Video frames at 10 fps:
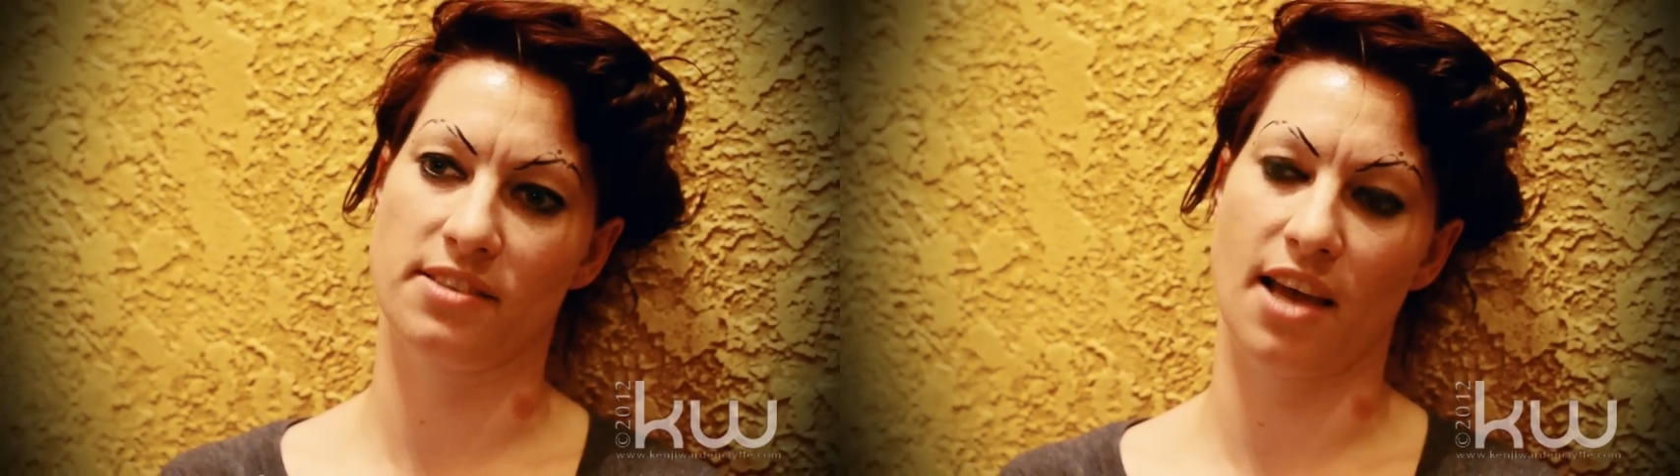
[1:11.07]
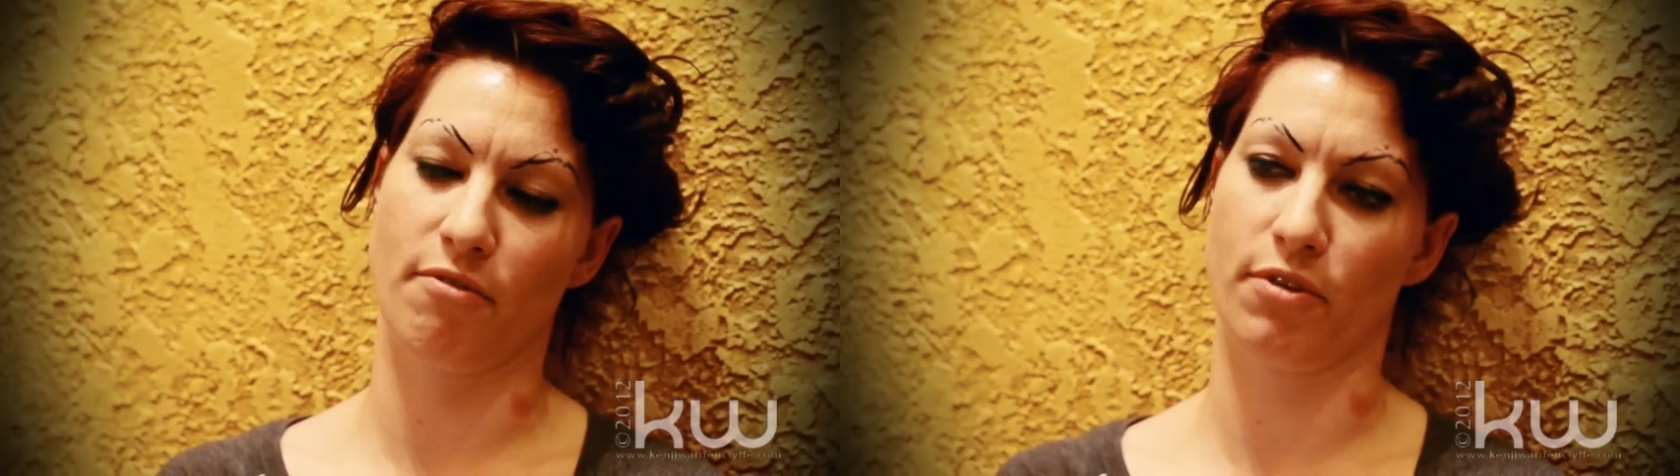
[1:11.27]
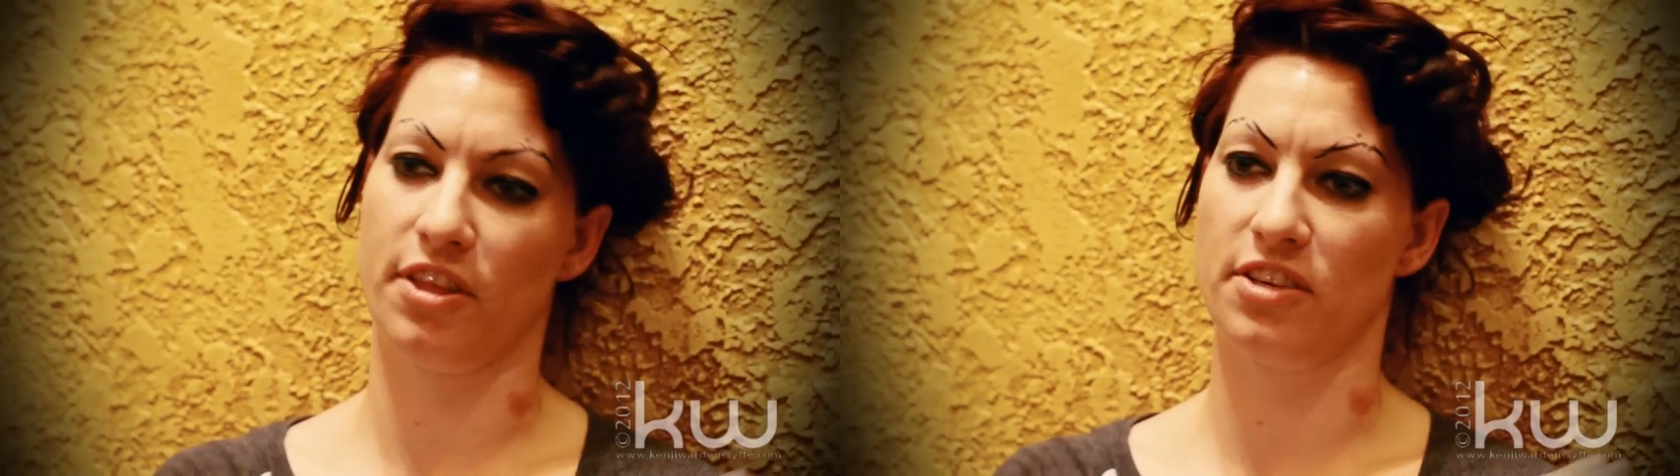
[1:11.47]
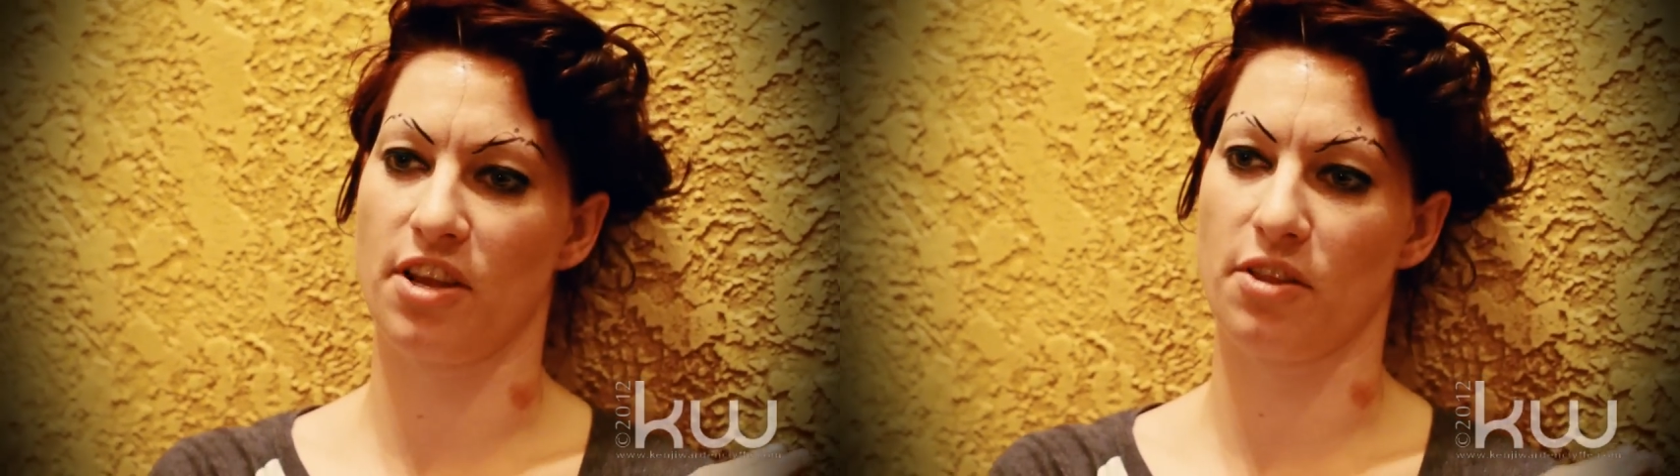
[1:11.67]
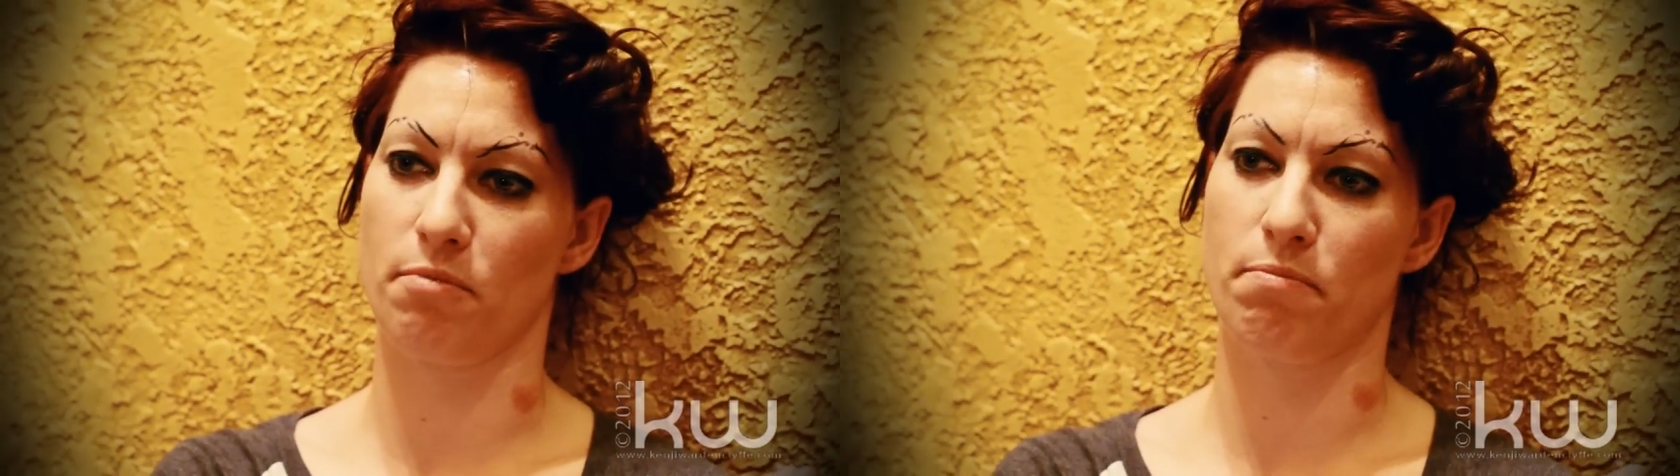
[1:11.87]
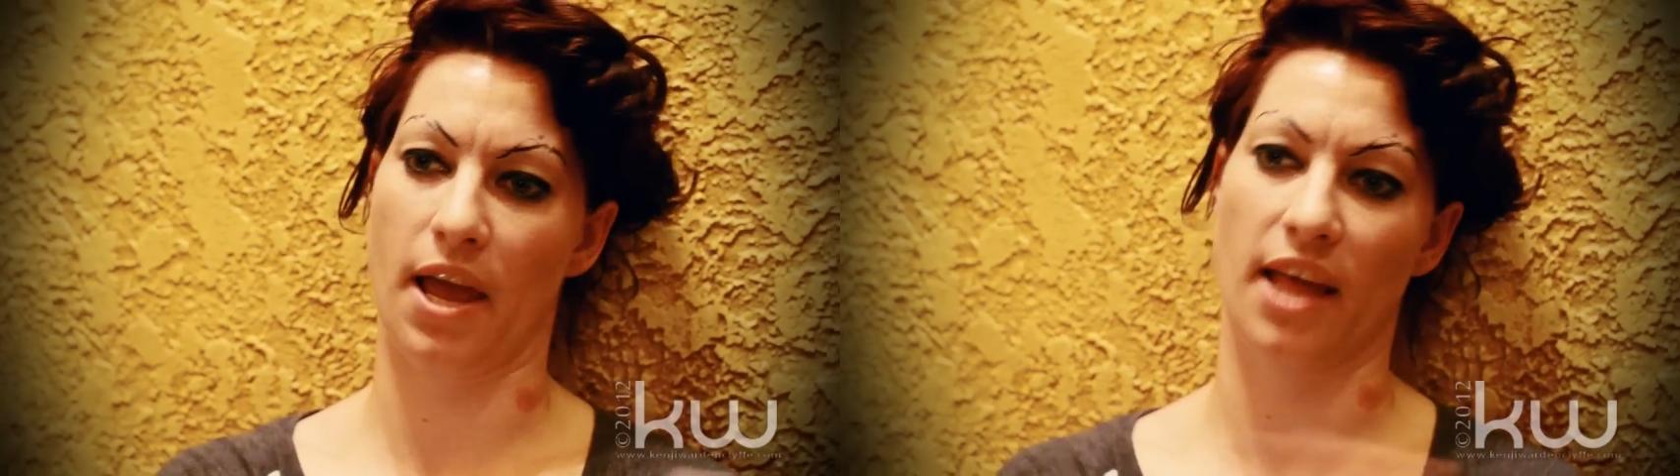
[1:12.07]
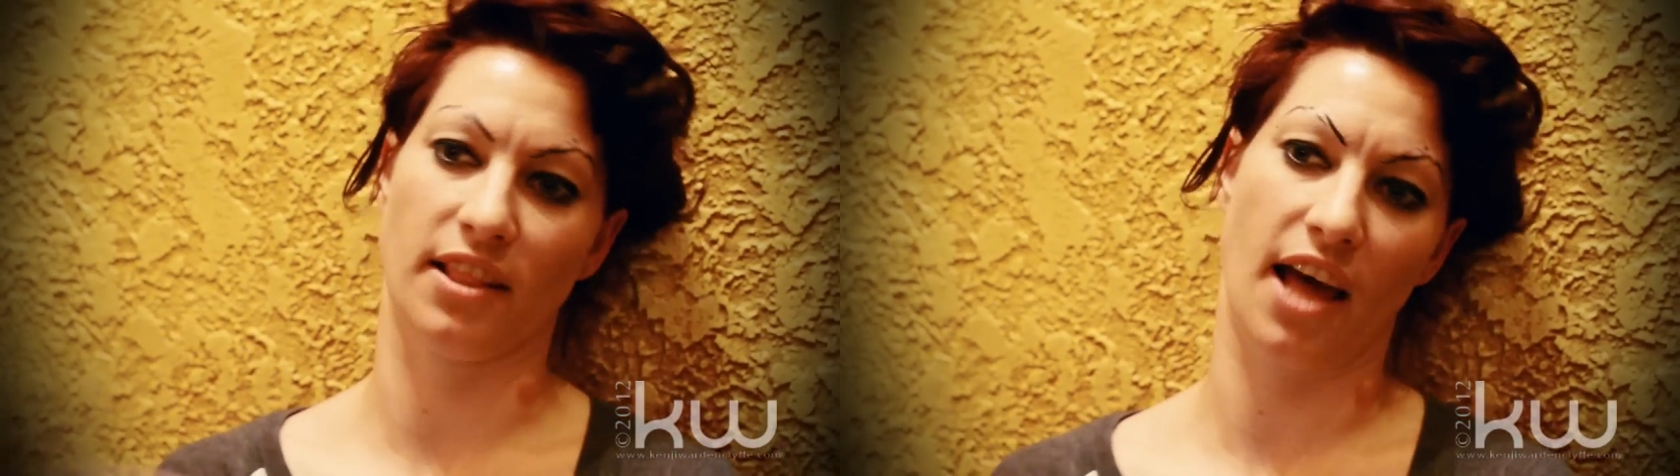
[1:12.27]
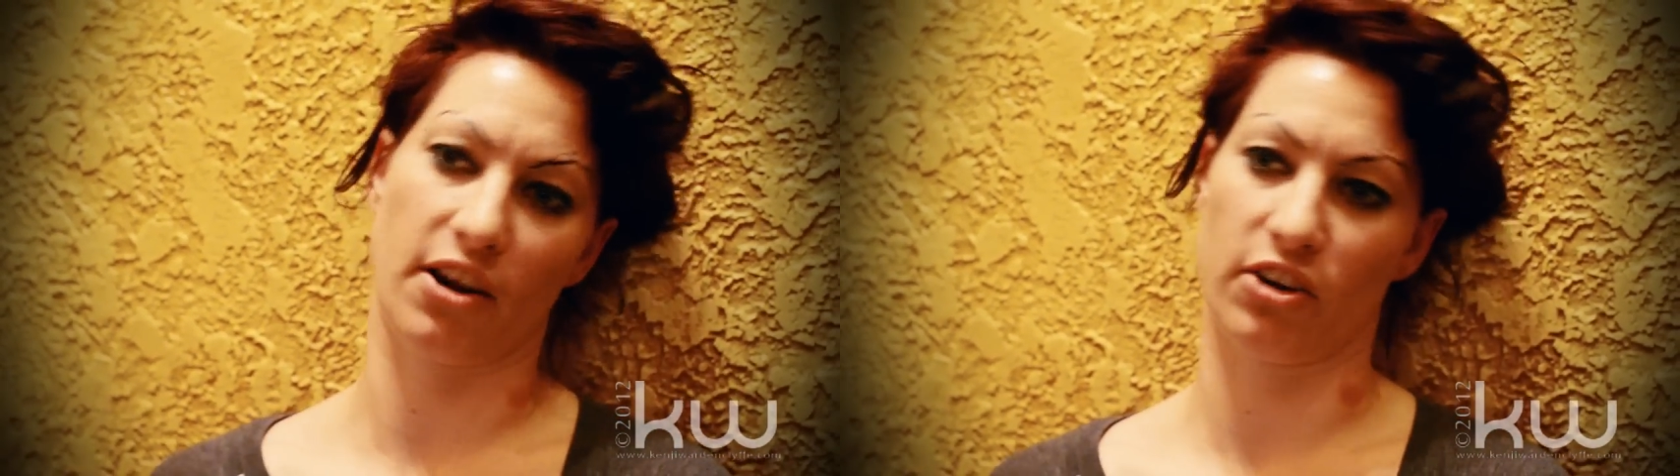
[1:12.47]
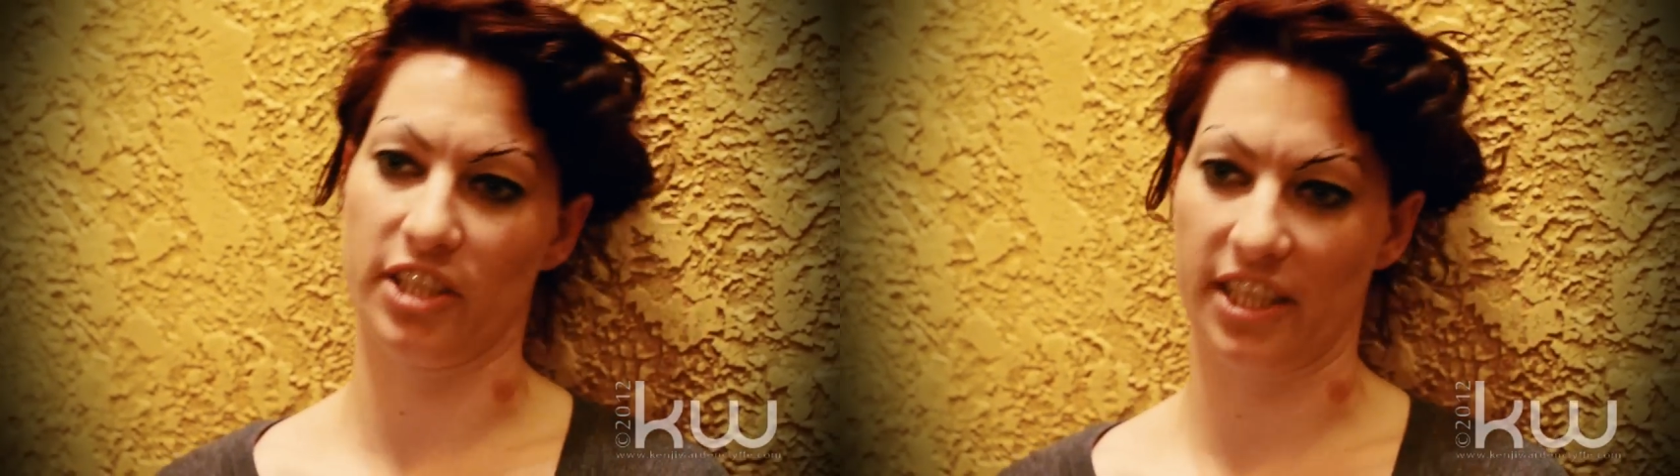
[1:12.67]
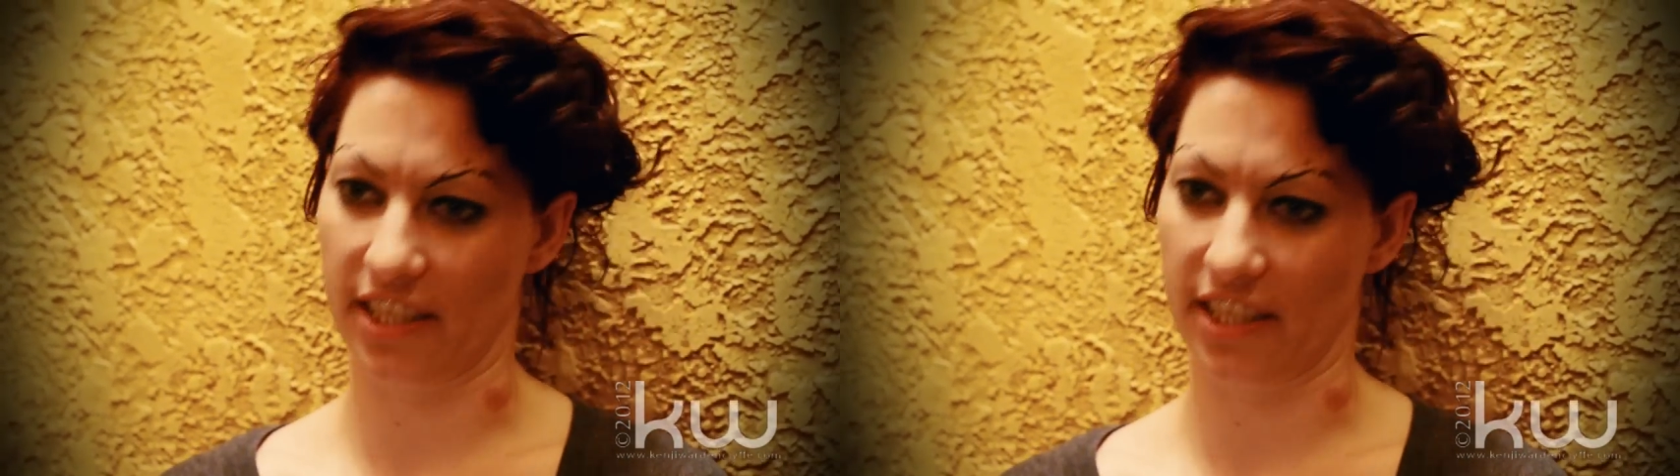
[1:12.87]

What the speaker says: have with each other pan-laterally.